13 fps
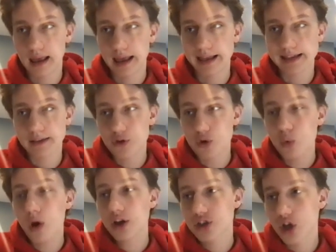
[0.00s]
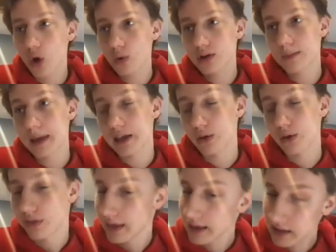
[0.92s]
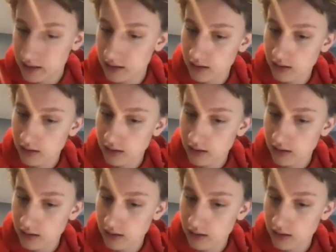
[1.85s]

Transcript: is, if you want a show to make you think,